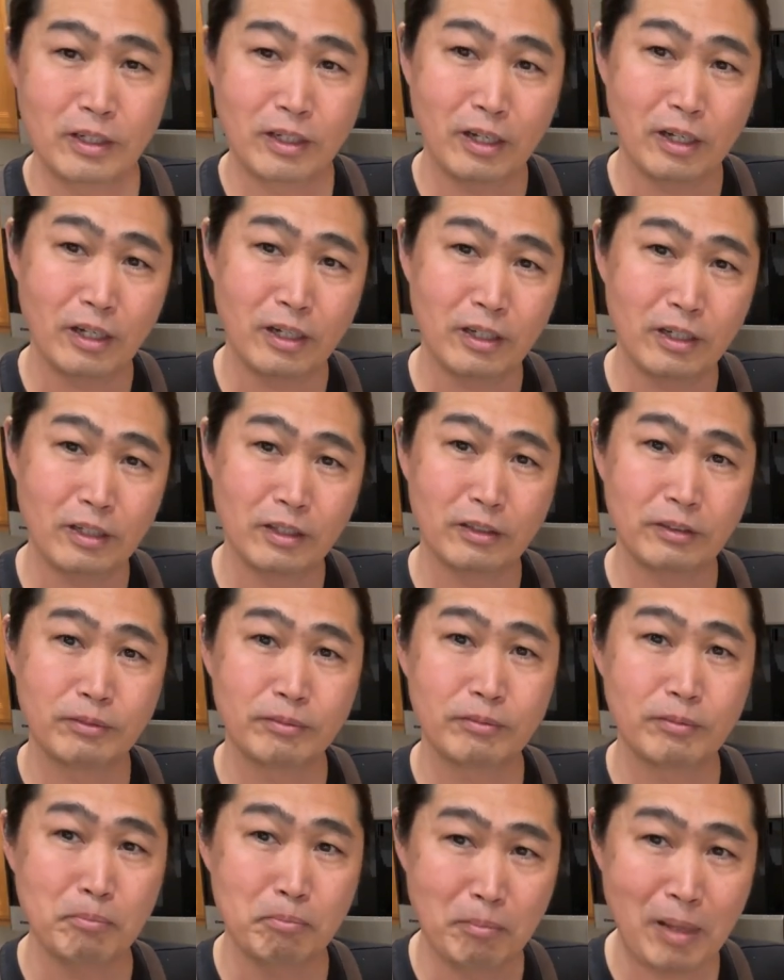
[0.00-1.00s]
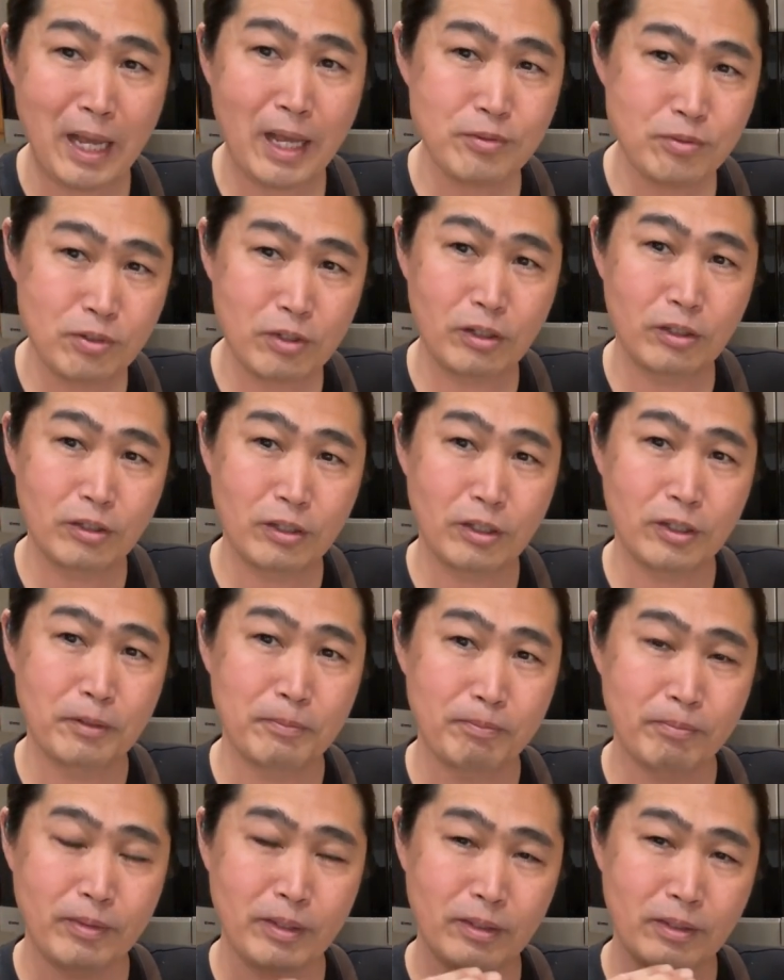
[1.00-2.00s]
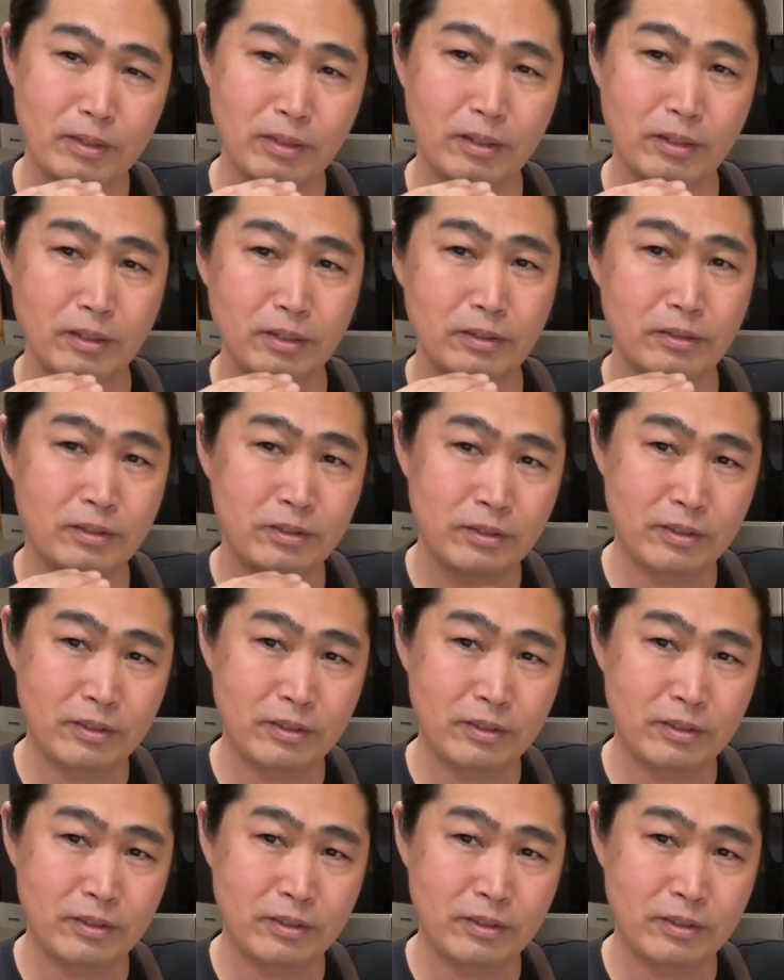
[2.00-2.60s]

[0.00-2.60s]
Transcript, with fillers: Uh, master the the